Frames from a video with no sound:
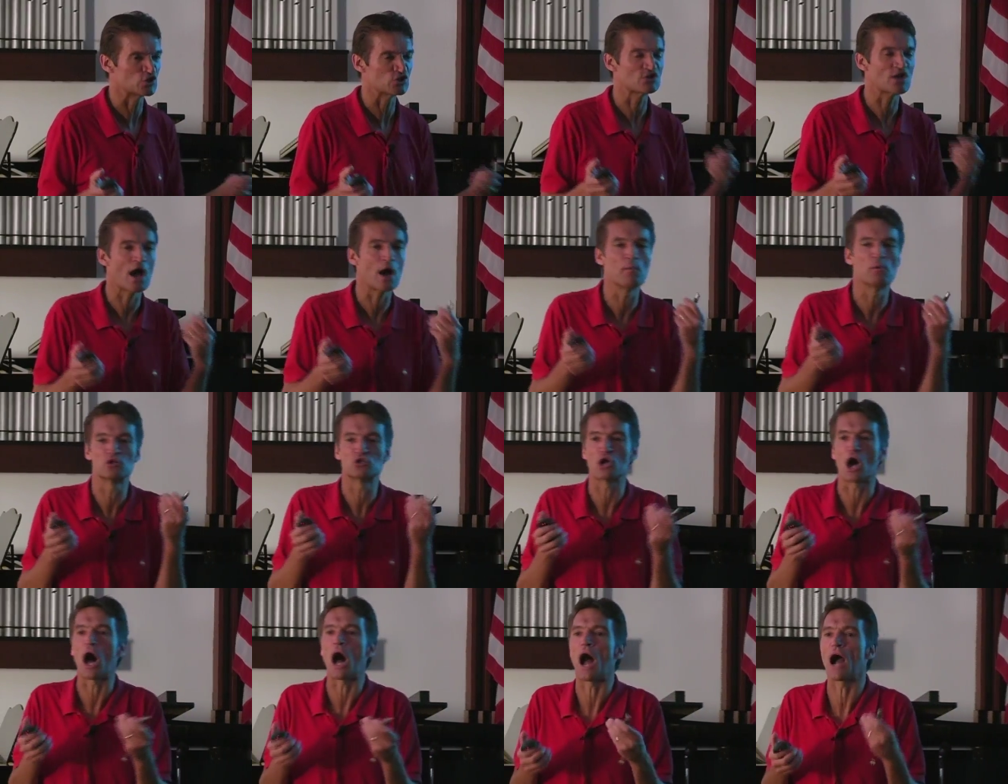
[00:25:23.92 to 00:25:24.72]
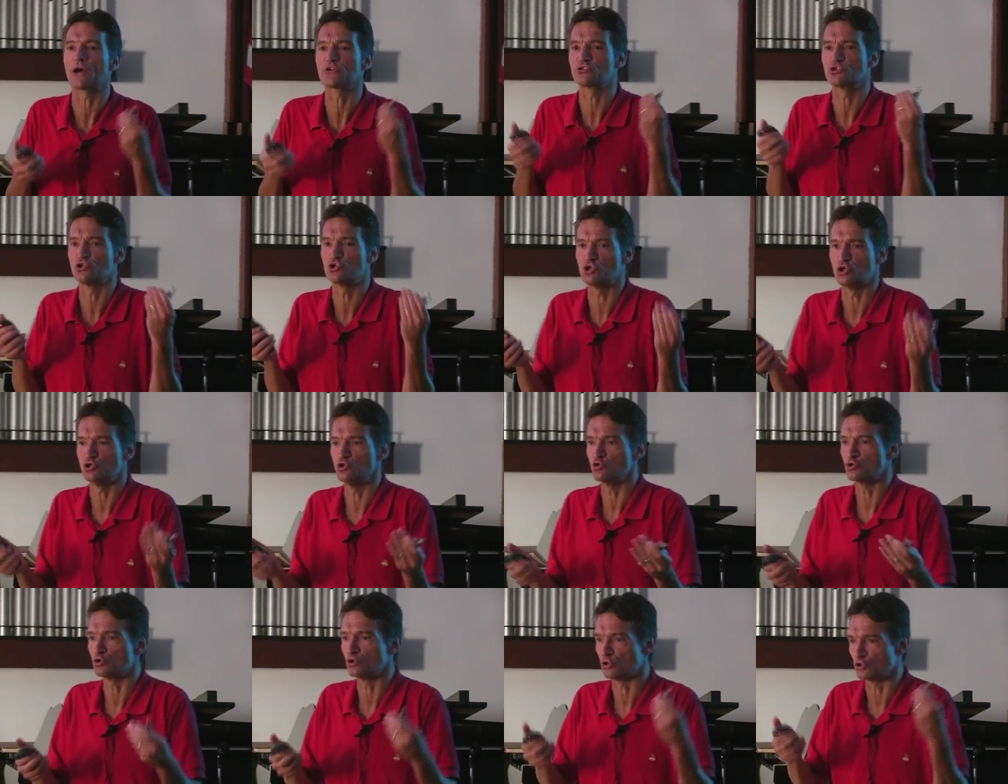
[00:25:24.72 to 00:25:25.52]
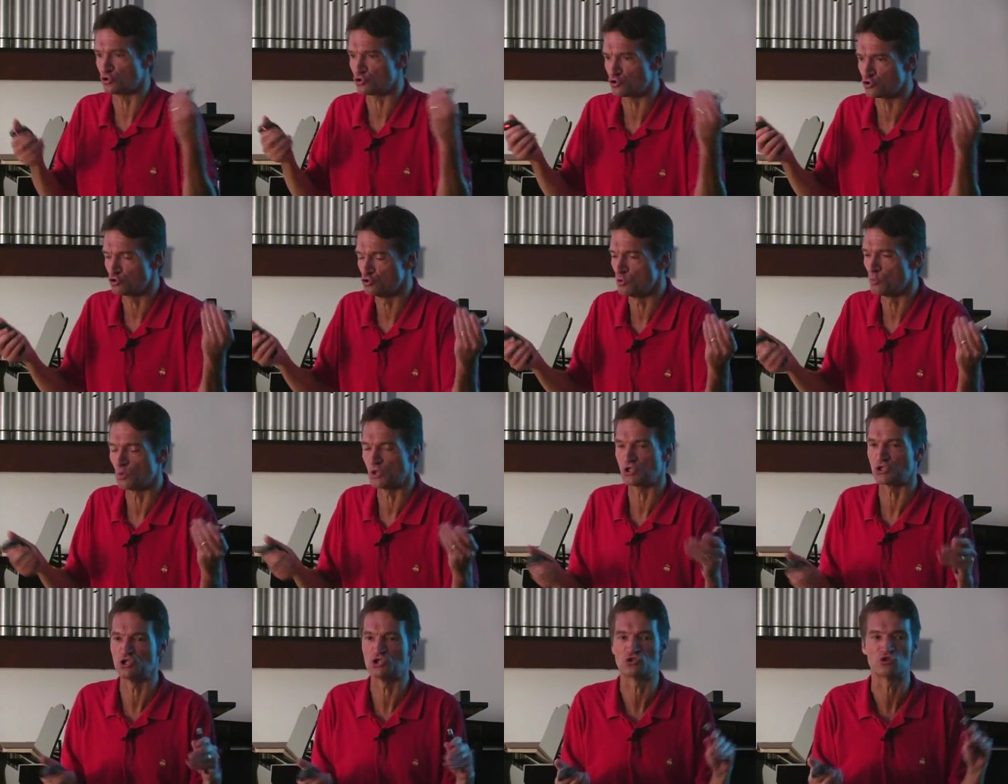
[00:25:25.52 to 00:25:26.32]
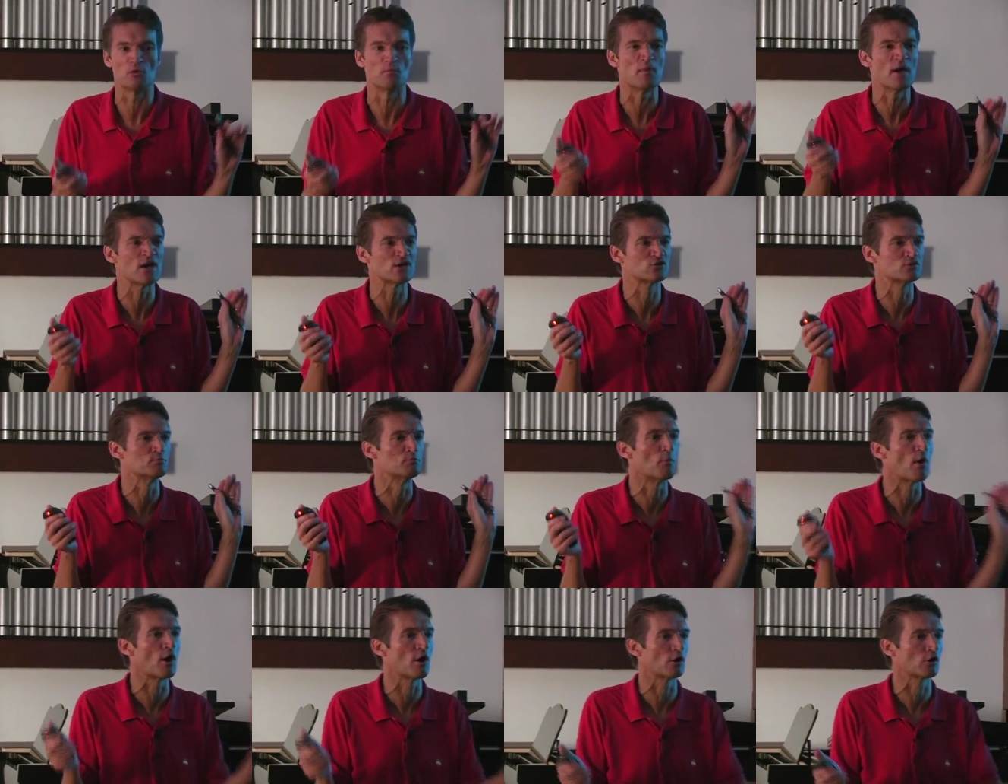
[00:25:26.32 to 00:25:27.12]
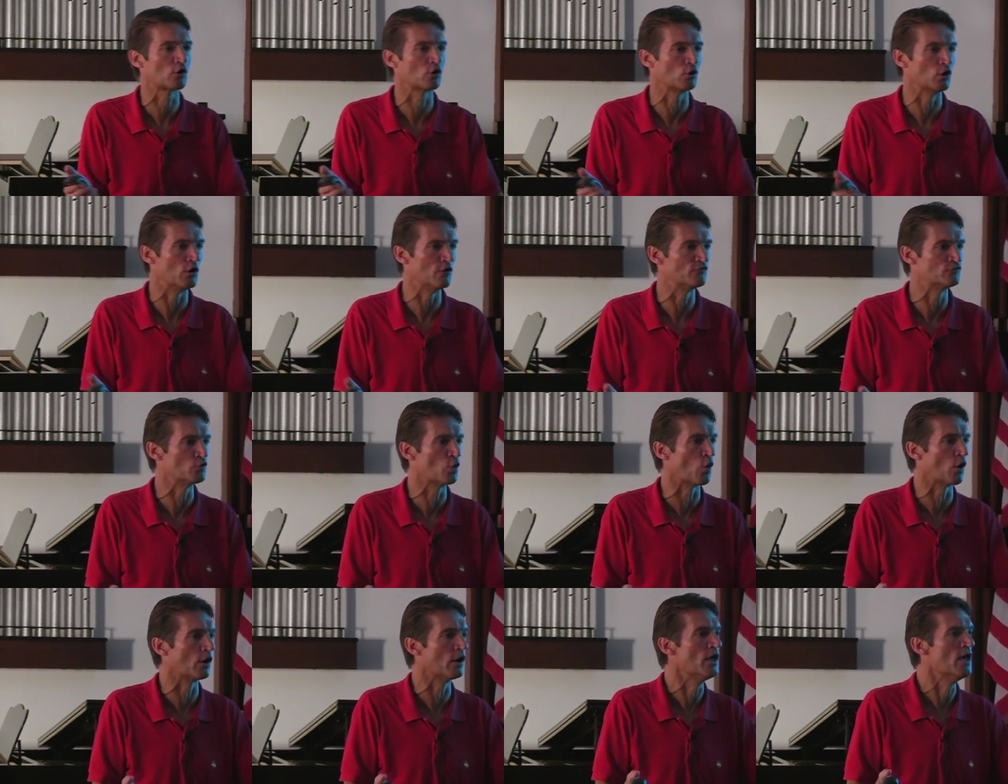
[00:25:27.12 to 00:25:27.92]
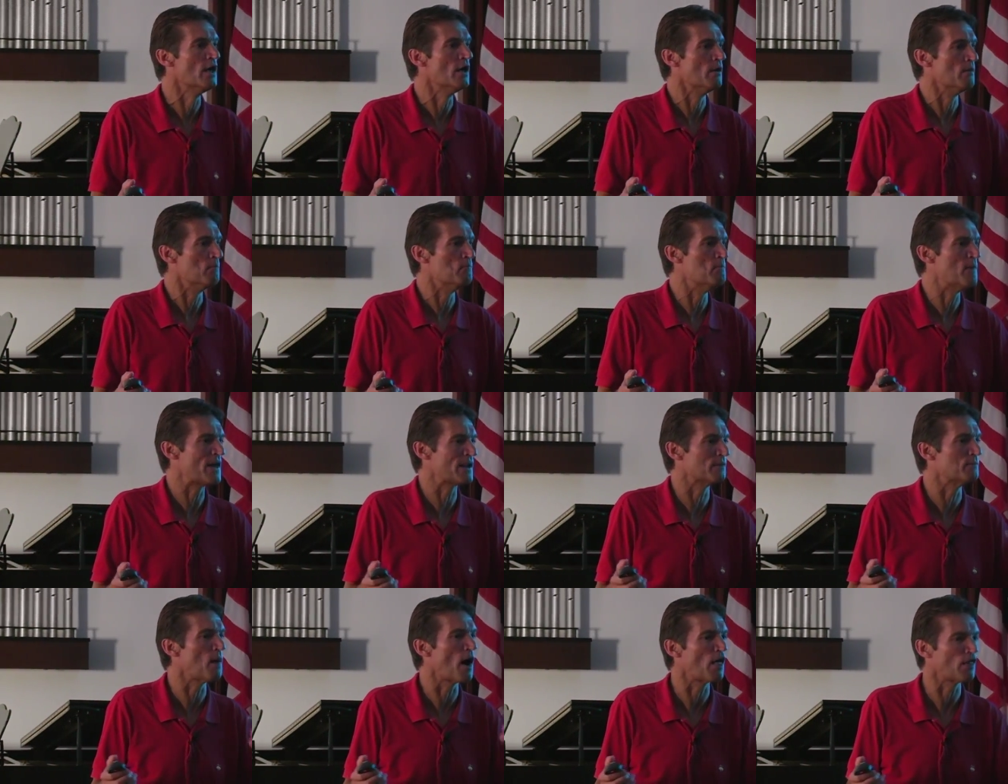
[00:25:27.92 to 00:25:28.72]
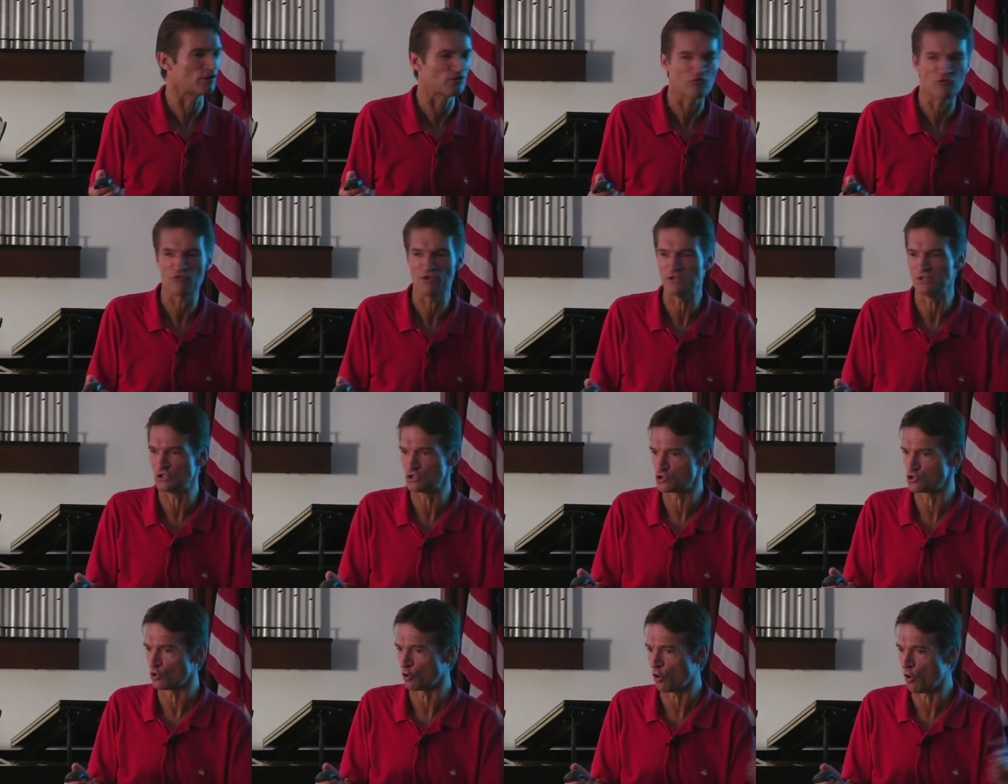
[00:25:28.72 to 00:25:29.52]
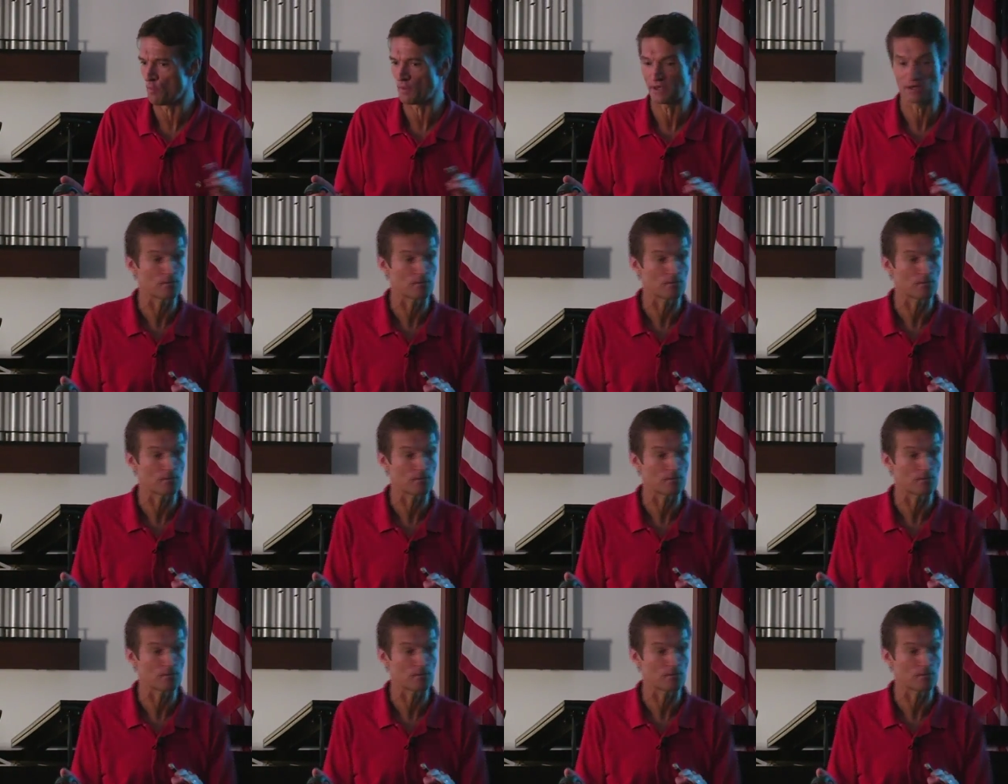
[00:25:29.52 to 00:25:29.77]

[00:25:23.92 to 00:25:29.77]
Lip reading: is how much oxygen you can consume, which is the best marker of your metabolic fitness, your aerobic